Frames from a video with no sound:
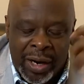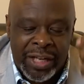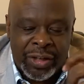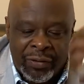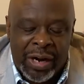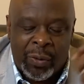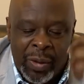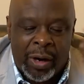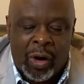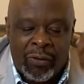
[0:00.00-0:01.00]
it's a very
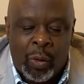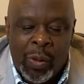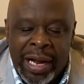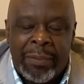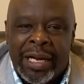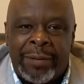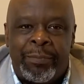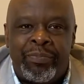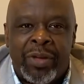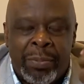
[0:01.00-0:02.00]
real,
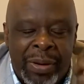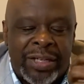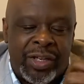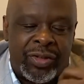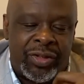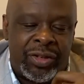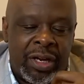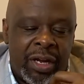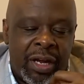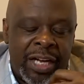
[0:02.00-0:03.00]
overwhelming presence,
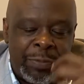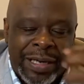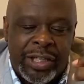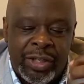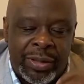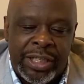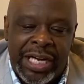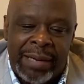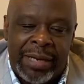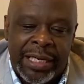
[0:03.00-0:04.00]
especially during a
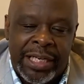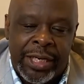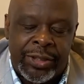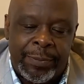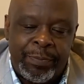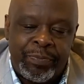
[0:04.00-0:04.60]
time like this.